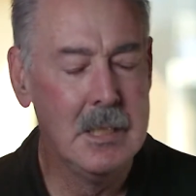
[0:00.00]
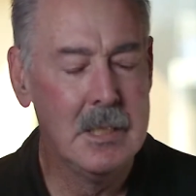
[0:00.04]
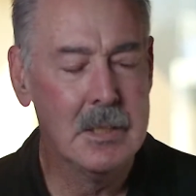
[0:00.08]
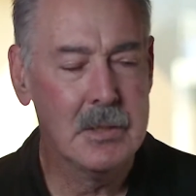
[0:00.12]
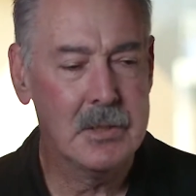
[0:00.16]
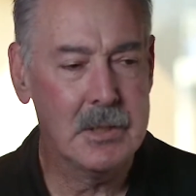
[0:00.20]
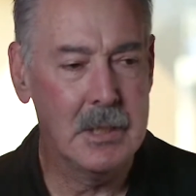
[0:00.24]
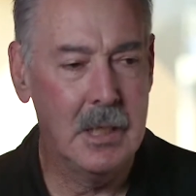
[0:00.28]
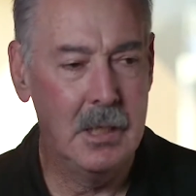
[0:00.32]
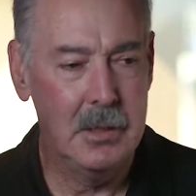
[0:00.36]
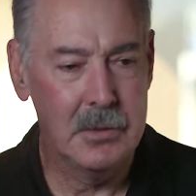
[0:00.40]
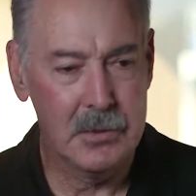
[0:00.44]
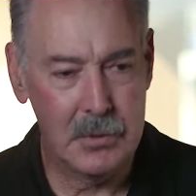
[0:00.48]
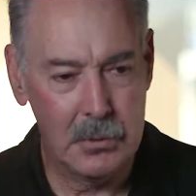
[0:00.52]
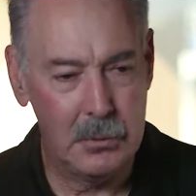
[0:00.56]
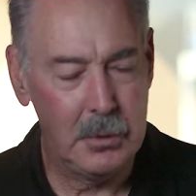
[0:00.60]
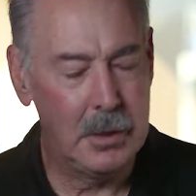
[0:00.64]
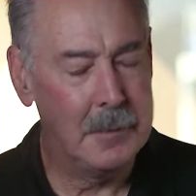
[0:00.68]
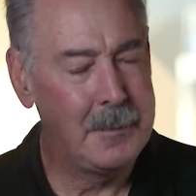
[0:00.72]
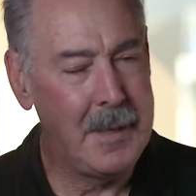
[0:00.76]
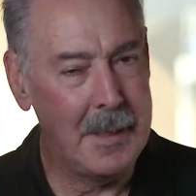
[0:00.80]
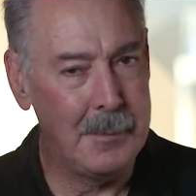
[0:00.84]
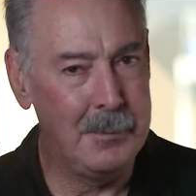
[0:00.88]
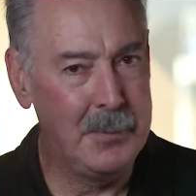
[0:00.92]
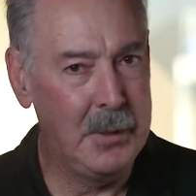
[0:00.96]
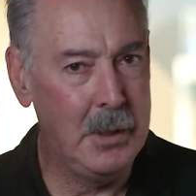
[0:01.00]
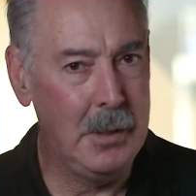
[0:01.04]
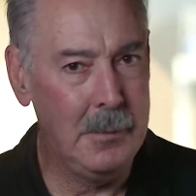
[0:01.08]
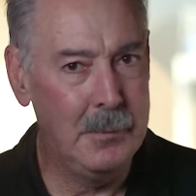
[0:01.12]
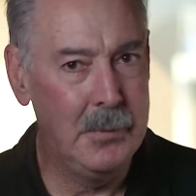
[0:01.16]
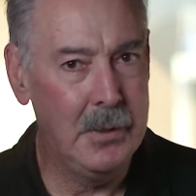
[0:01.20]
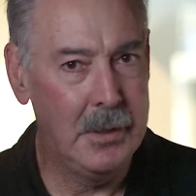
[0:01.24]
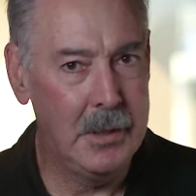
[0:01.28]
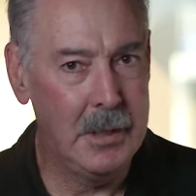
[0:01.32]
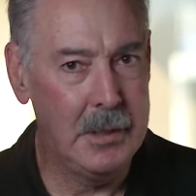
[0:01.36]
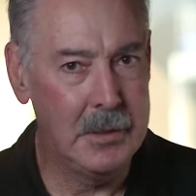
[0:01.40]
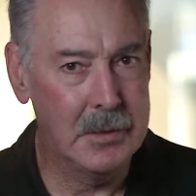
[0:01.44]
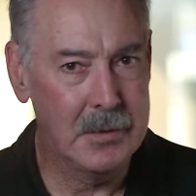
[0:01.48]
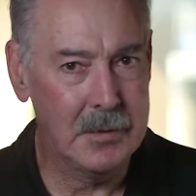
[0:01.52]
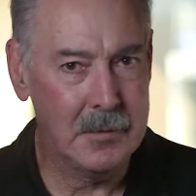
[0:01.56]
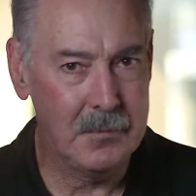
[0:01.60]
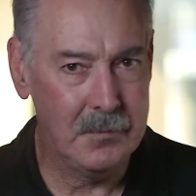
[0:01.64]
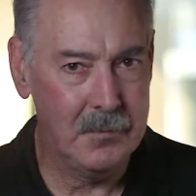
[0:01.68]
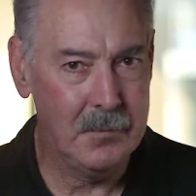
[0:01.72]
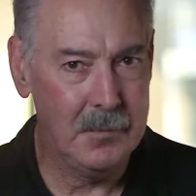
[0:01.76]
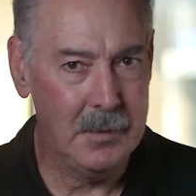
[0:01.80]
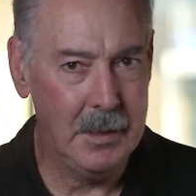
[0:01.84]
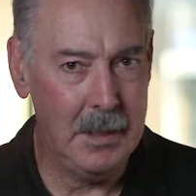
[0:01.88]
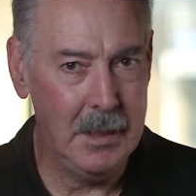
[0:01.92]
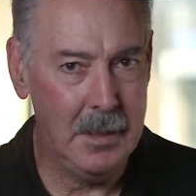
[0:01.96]
So it's really about
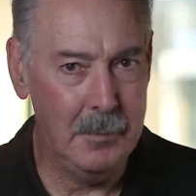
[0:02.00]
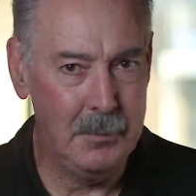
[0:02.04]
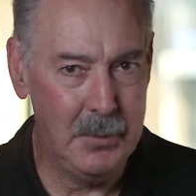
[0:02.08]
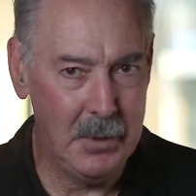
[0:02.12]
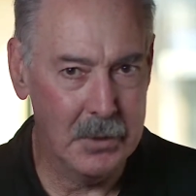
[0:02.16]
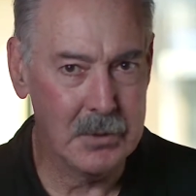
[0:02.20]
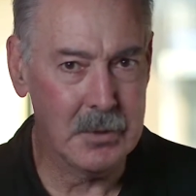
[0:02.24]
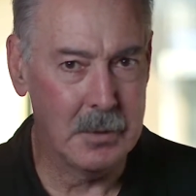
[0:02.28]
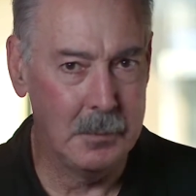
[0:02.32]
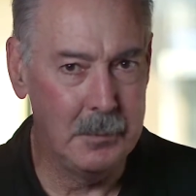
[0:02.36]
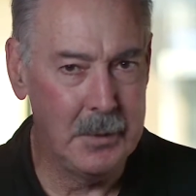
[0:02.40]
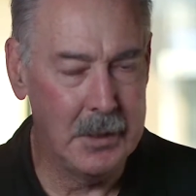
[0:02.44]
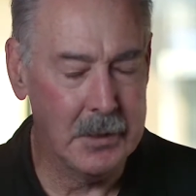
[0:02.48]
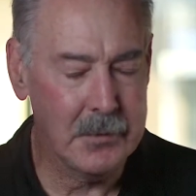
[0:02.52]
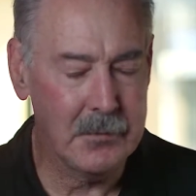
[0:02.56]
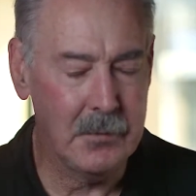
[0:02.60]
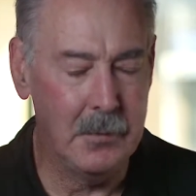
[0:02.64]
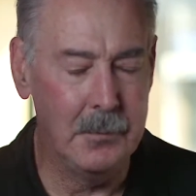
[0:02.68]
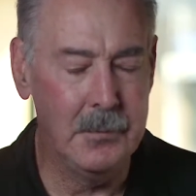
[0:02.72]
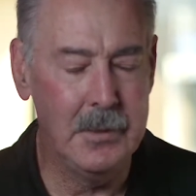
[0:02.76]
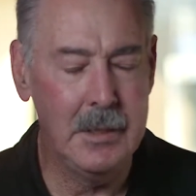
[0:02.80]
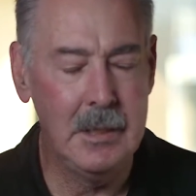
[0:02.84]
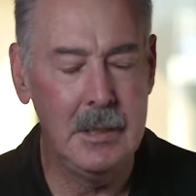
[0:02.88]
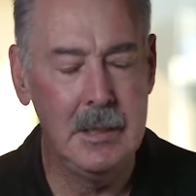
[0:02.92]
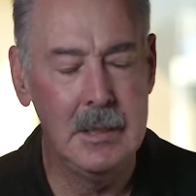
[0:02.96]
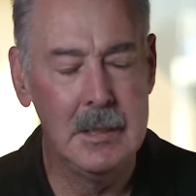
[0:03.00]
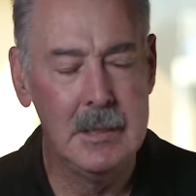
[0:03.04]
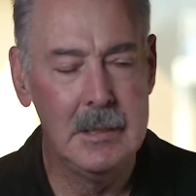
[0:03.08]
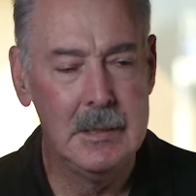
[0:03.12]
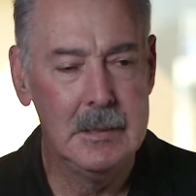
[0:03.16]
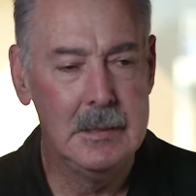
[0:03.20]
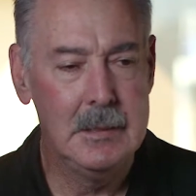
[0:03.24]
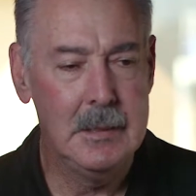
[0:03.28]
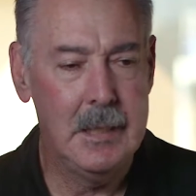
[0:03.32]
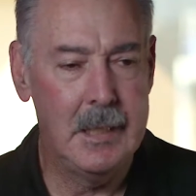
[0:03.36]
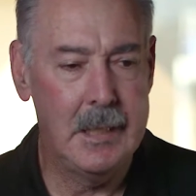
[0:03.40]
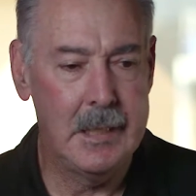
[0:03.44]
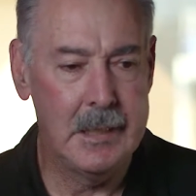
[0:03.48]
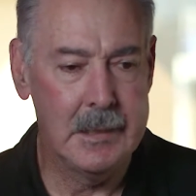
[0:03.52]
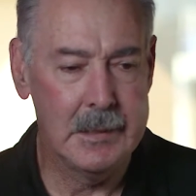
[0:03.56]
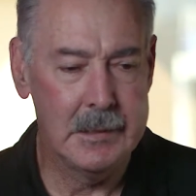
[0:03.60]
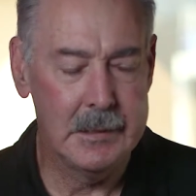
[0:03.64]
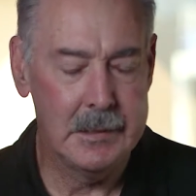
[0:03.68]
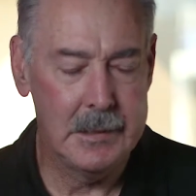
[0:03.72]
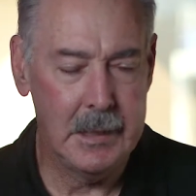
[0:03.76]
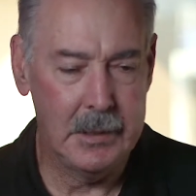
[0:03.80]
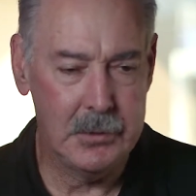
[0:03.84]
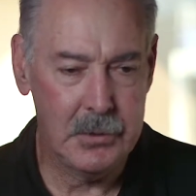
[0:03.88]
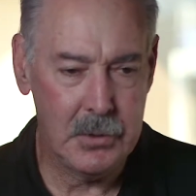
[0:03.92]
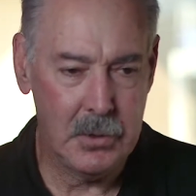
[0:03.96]
PBs, personal best for me,
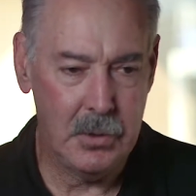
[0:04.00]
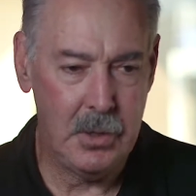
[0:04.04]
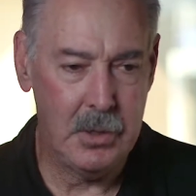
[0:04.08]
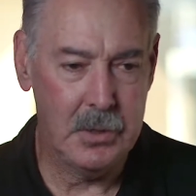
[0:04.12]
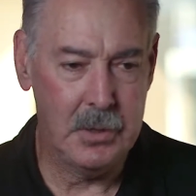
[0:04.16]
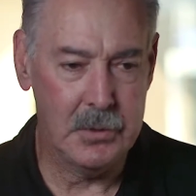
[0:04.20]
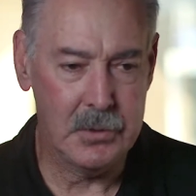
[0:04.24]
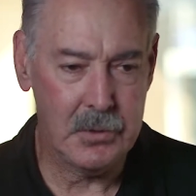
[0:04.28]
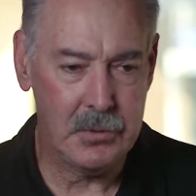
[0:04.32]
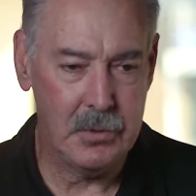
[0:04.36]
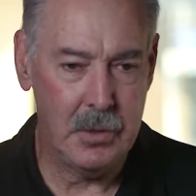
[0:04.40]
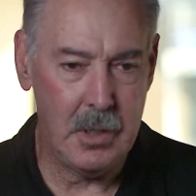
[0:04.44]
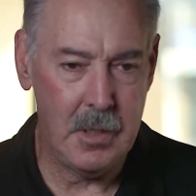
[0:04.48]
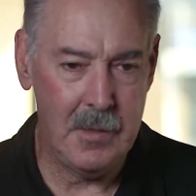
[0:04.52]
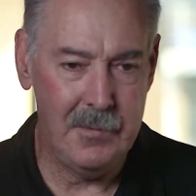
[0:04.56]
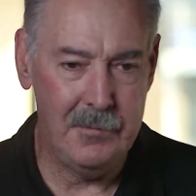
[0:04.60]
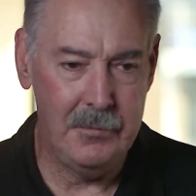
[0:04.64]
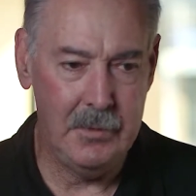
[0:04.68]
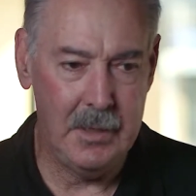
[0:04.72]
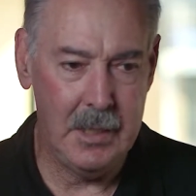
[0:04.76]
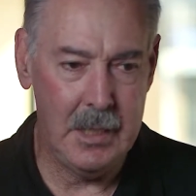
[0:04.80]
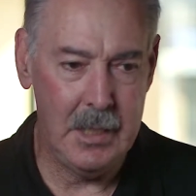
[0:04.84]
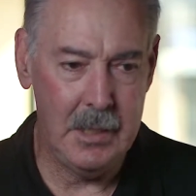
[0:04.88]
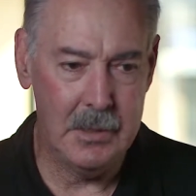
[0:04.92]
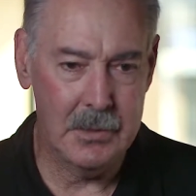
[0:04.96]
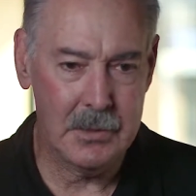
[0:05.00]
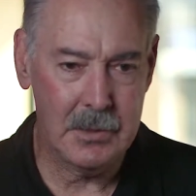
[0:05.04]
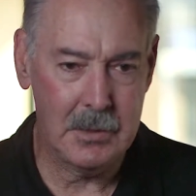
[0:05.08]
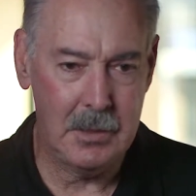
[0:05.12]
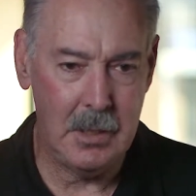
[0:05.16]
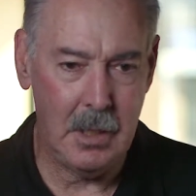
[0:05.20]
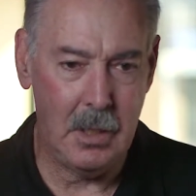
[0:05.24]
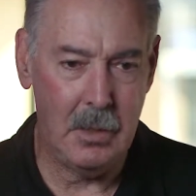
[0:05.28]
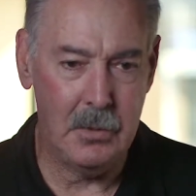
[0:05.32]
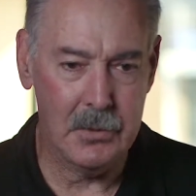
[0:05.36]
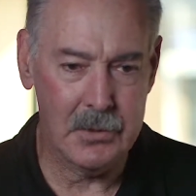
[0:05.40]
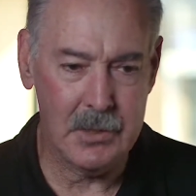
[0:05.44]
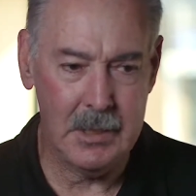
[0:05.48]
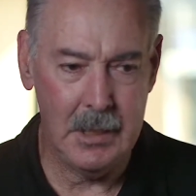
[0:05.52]
and trying to strive for those goals.